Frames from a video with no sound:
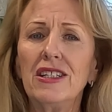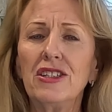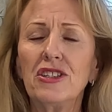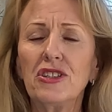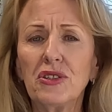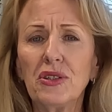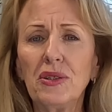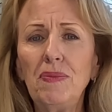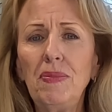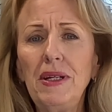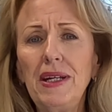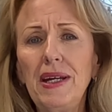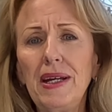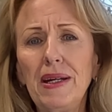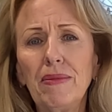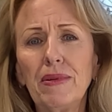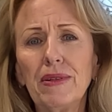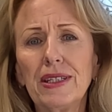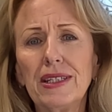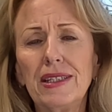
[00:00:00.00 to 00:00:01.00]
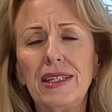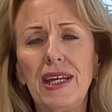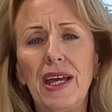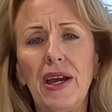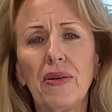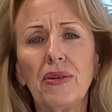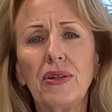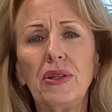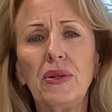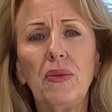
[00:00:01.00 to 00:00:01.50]
should be able to
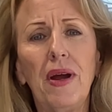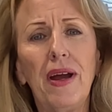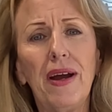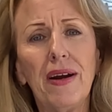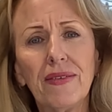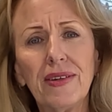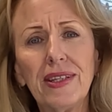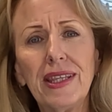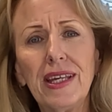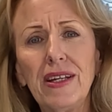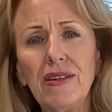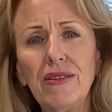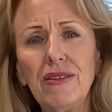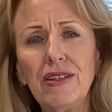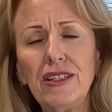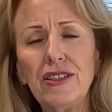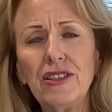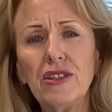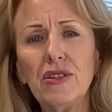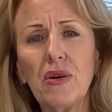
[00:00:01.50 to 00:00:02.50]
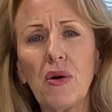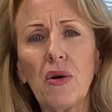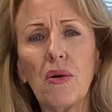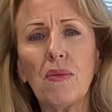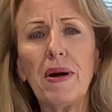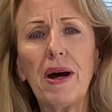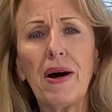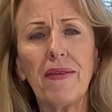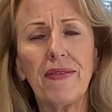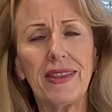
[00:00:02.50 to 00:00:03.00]
tell you everything you need to know
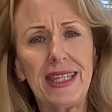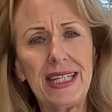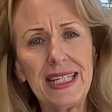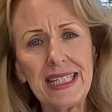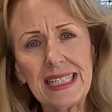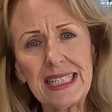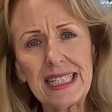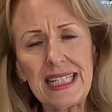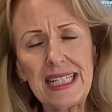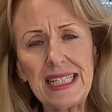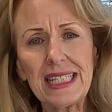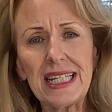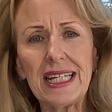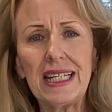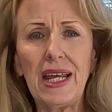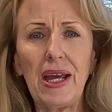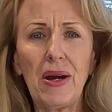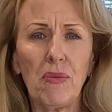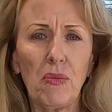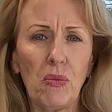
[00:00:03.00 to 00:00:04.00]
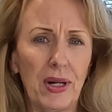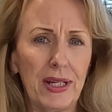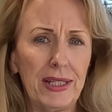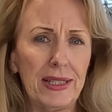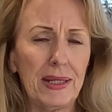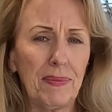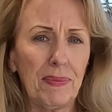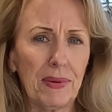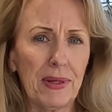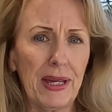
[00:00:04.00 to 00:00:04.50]
about this season and
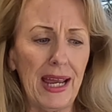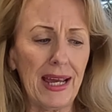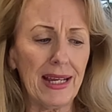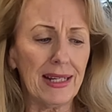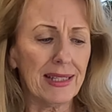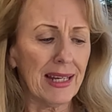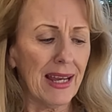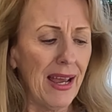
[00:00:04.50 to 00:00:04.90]
what to plant.